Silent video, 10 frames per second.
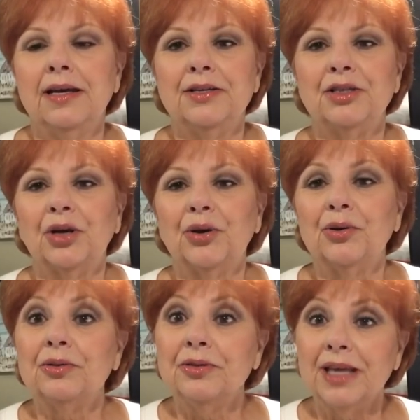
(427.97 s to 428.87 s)

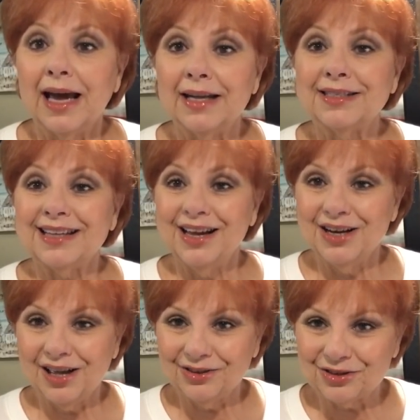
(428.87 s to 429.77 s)
So that's
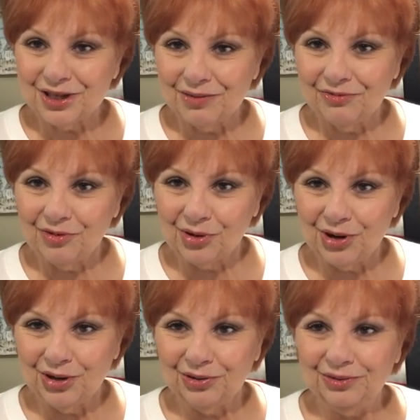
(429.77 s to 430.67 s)
another tip for
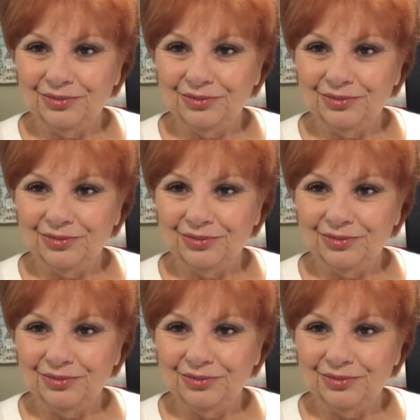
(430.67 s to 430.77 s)
you.